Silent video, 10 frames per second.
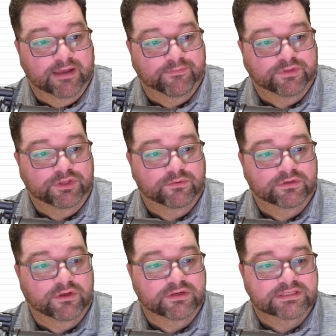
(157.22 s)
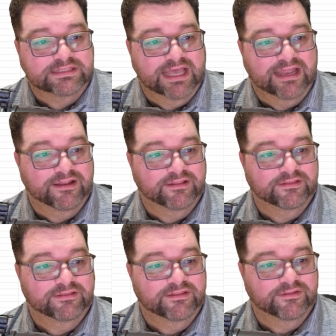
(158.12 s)
you will notice that
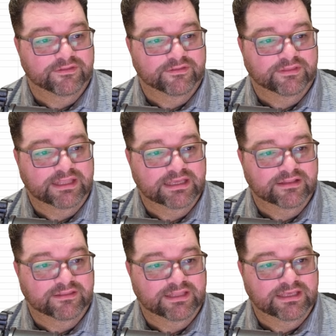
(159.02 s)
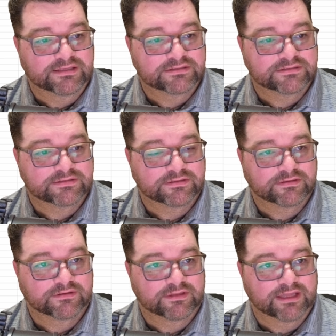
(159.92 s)
these,
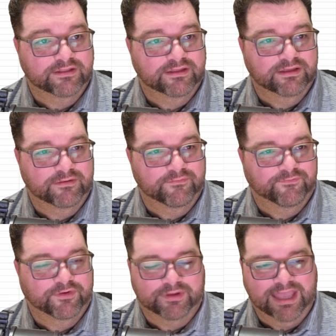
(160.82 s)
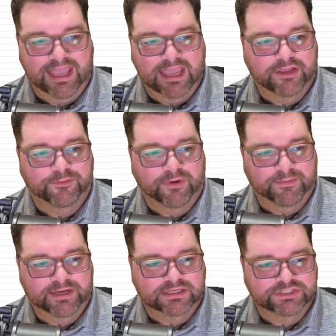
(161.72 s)
like for K8, you're
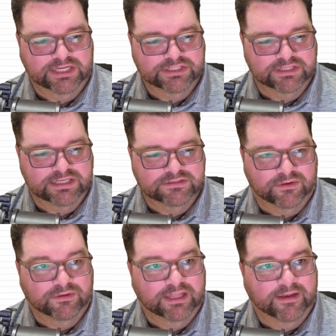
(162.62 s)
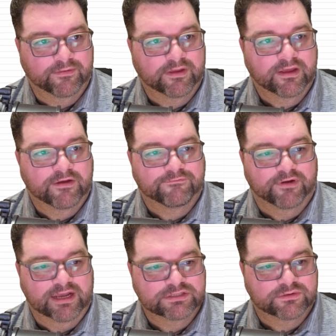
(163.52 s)
probably not changing these a whole lot. For
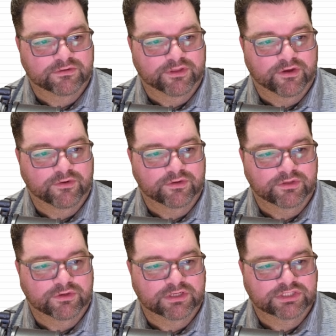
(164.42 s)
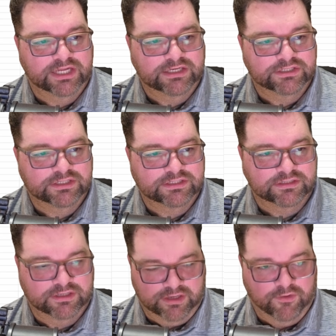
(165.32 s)
high school though, you could change this
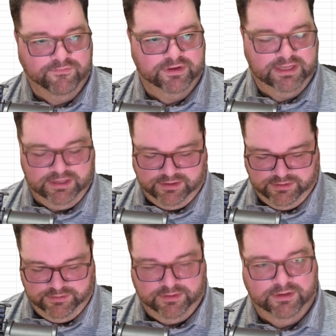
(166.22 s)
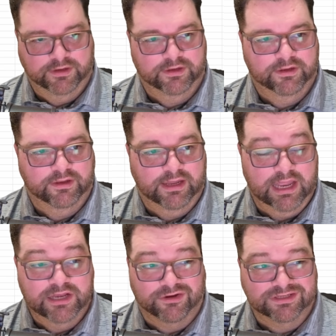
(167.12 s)
over here,
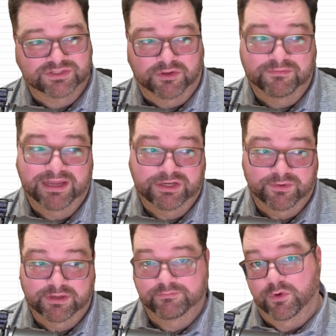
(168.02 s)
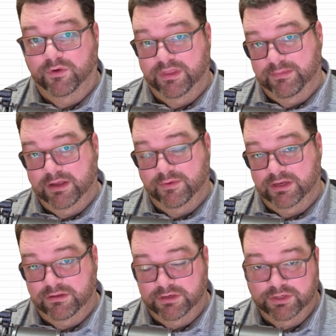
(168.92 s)
and your consultant might do it, or they might
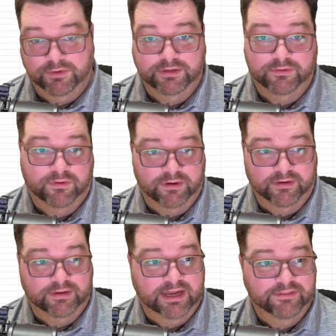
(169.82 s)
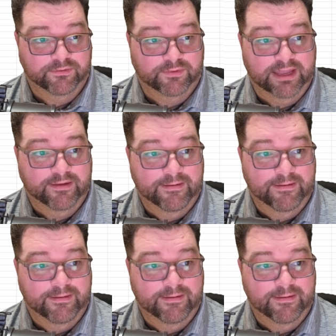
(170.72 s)
want you to do it, or either way.